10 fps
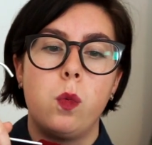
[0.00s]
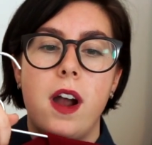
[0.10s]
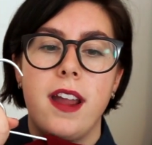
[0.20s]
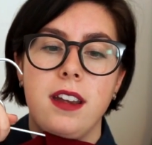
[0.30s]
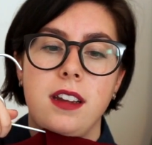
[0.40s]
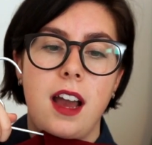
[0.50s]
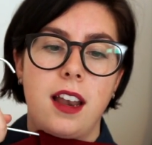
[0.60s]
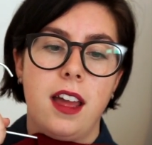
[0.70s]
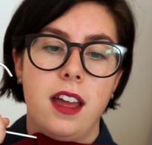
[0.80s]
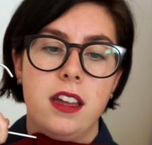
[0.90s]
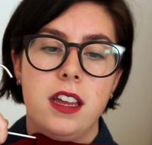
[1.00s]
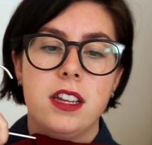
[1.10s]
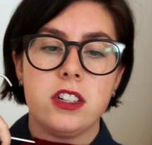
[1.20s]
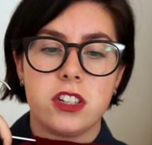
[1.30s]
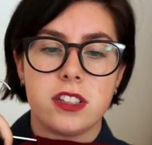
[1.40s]
wine colour,
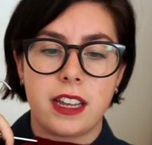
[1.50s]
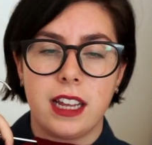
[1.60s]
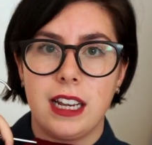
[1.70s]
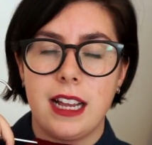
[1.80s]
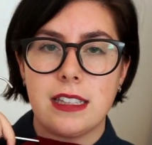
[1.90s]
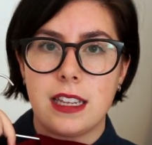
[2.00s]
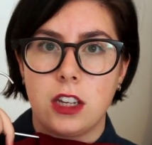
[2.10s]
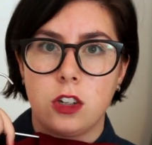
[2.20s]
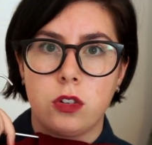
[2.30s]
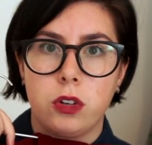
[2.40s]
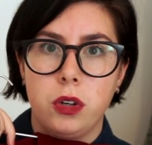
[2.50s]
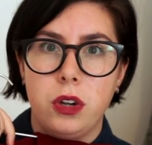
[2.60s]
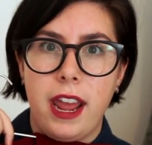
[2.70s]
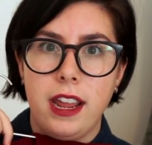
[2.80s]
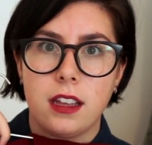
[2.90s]
just like a classic crew
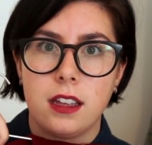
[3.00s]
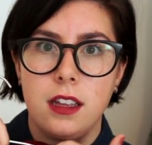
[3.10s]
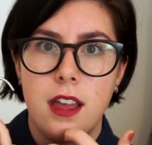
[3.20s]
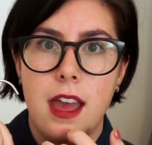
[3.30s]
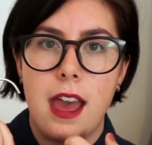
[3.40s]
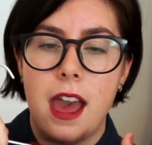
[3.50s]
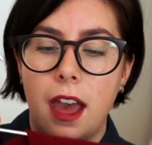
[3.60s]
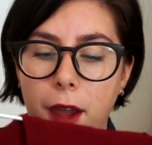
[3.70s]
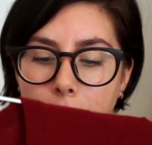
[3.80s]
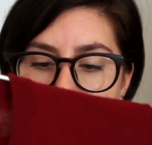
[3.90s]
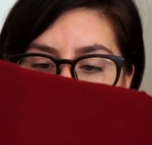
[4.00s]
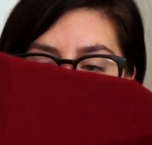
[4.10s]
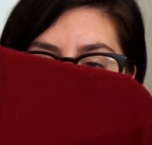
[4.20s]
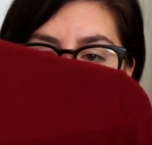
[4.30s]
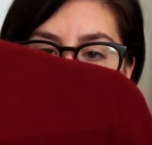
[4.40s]
neck.
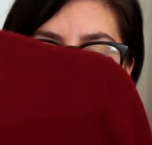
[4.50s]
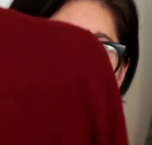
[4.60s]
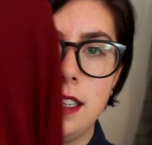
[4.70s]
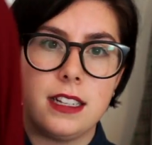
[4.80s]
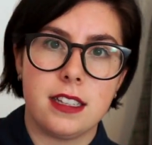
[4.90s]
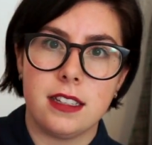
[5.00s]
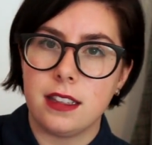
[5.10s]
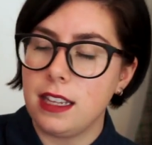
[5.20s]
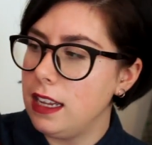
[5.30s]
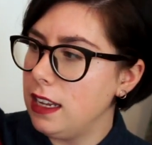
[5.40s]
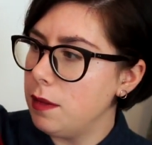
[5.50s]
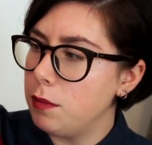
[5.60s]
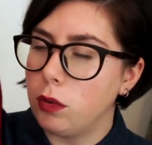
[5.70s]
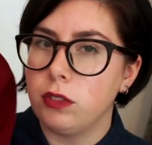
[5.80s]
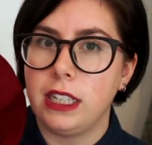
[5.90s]
And I think this is the
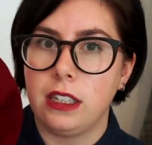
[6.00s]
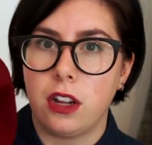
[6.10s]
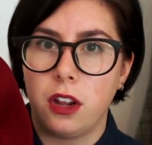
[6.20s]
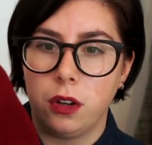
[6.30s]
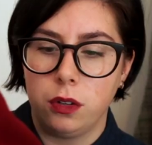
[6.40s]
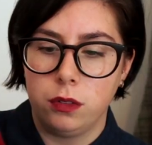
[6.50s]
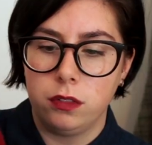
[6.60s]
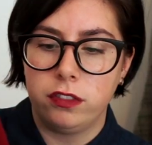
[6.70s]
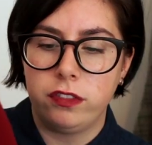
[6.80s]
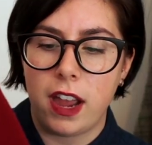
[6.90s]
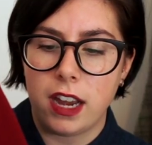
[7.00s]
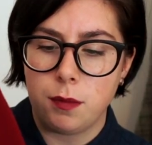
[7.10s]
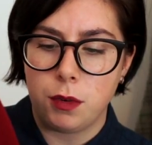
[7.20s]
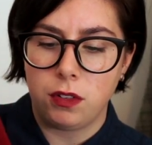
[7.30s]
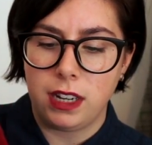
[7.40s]
merino,
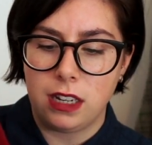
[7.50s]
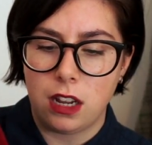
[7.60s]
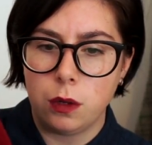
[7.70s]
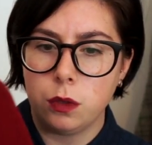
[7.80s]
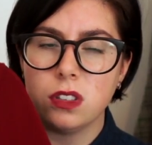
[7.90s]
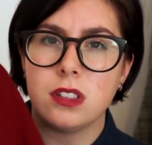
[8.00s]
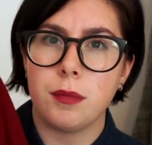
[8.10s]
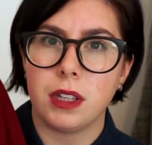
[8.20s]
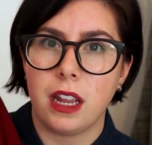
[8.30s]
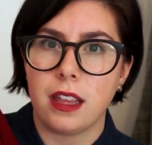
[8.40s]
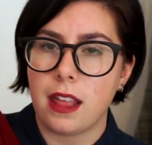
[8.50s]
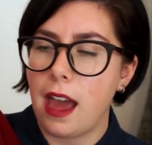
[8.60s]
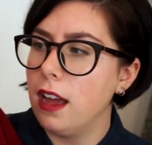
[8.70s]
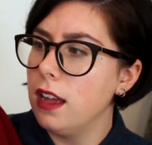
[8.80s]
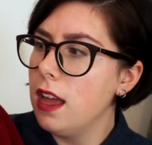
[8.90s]
fine merino or something like
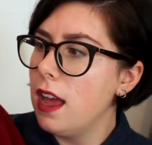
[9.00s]
that.